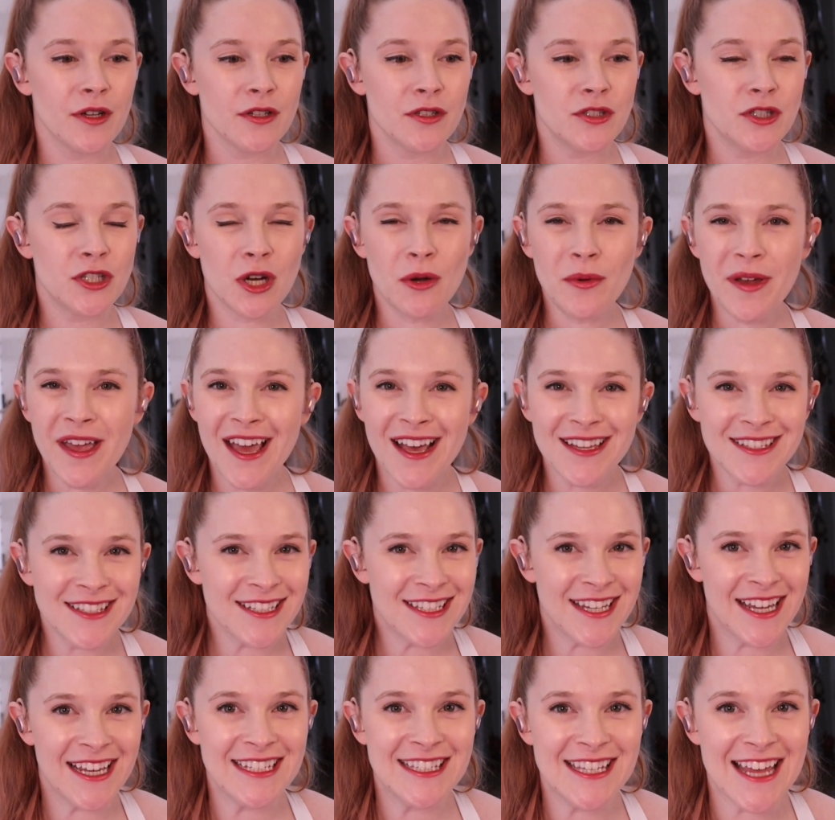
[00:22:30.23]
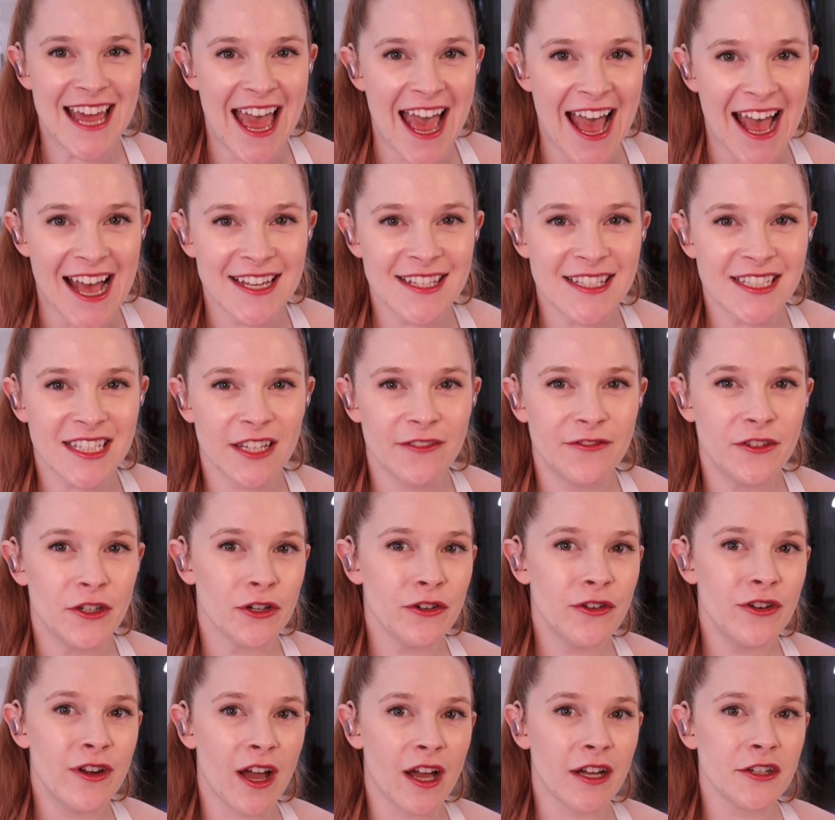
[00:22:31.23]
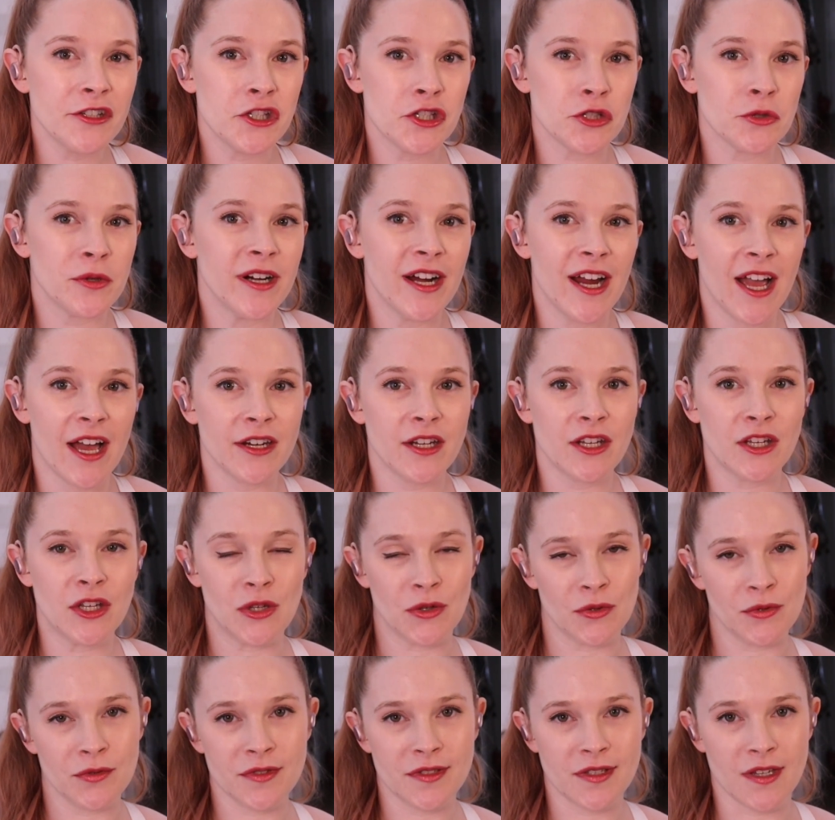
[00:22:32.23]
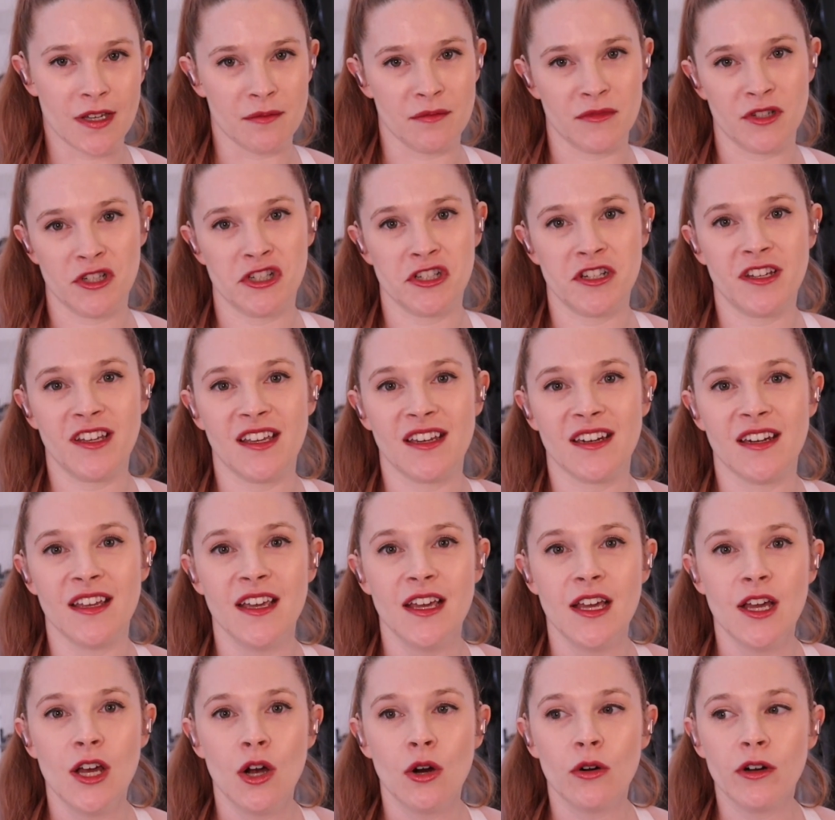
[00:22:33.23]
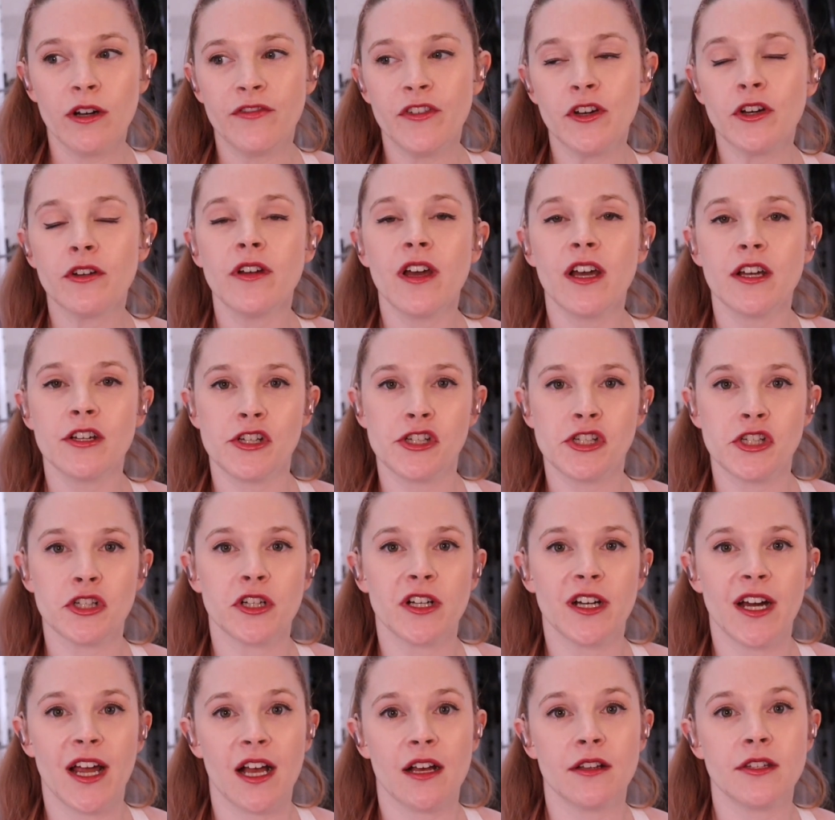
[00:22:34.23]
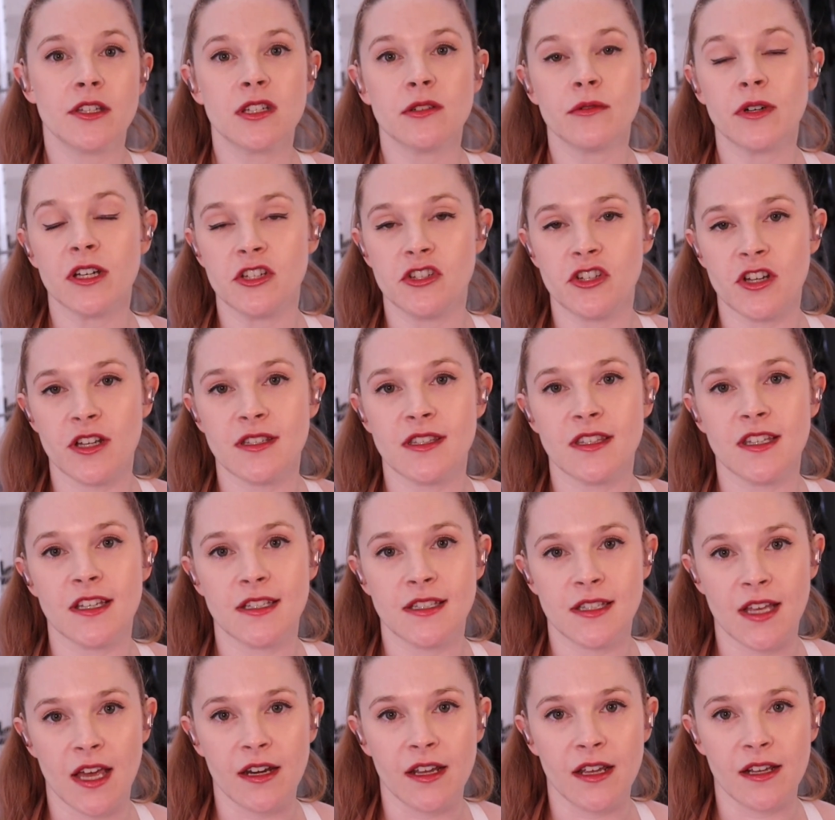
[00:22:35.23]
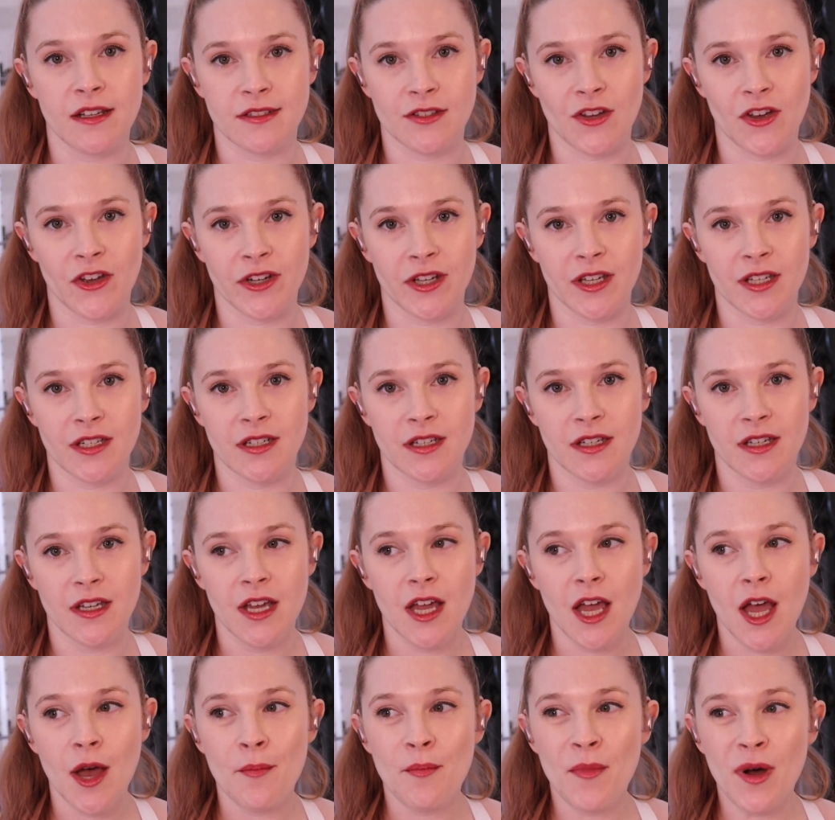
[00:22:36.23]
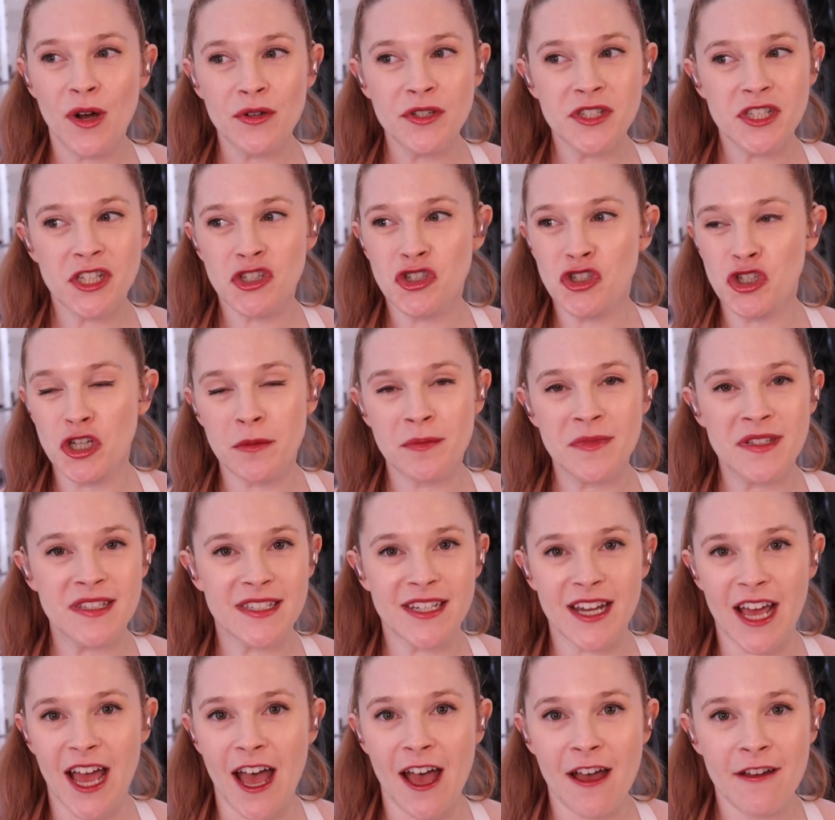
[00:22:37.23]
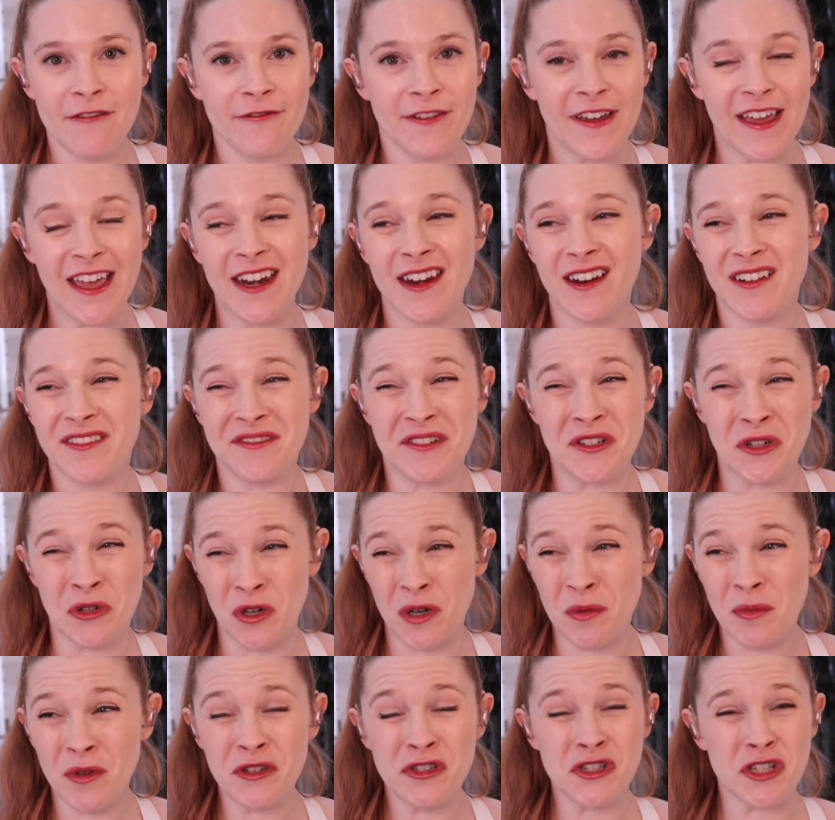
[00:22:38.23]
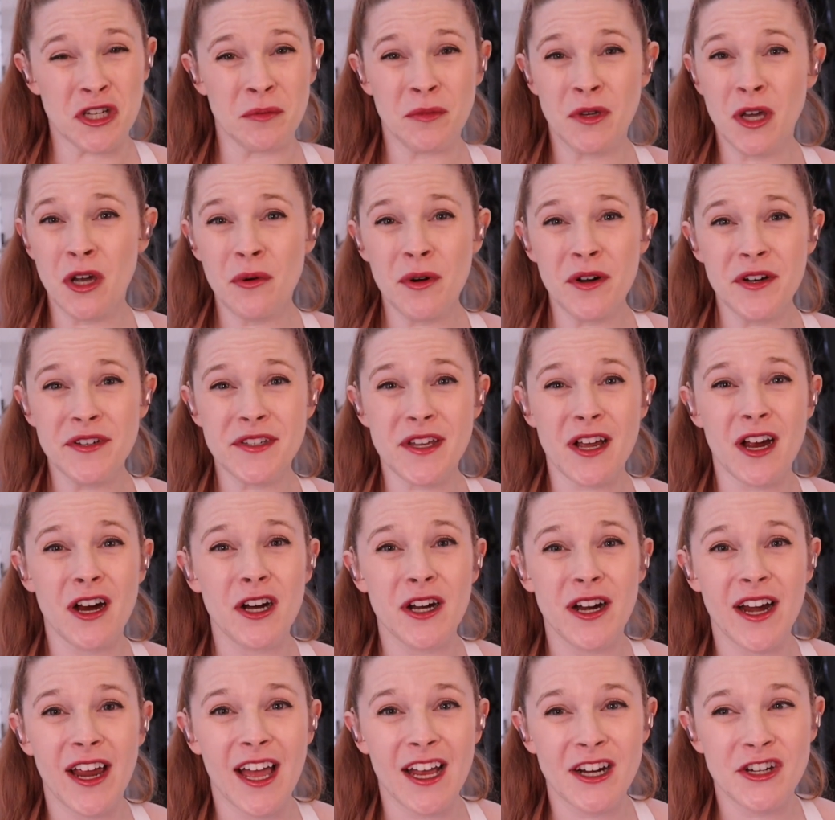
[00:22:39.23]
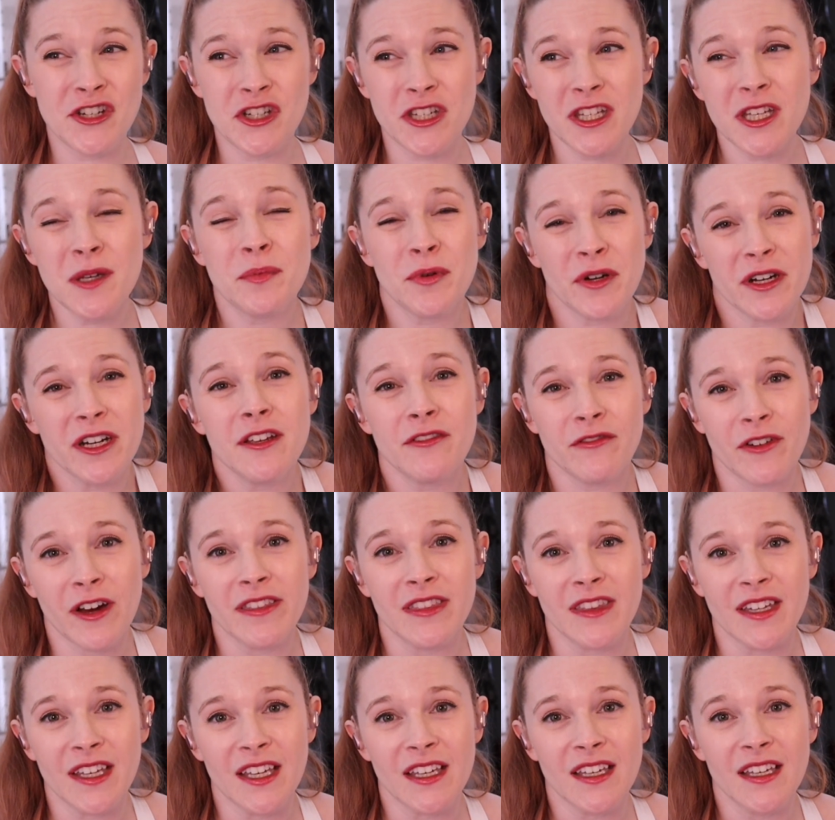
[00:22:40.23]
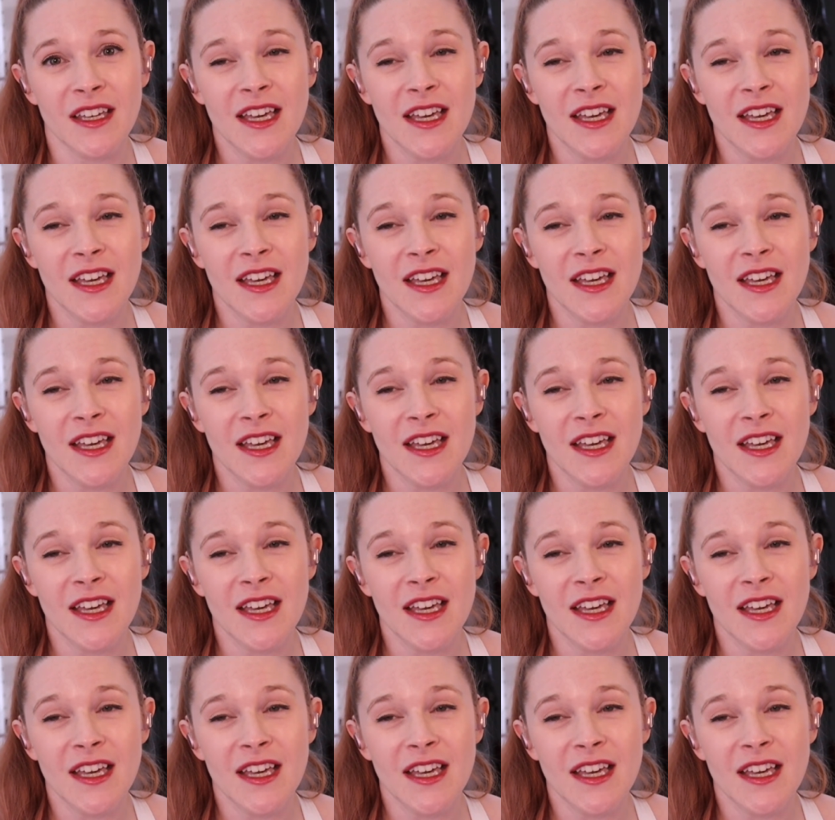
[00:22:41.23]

don't hesitate to ask if you're not sure how to use a machine, or if you're not sure how to adjust the settings on it. Most gym staff and normal gym goers are actually pretty friendly,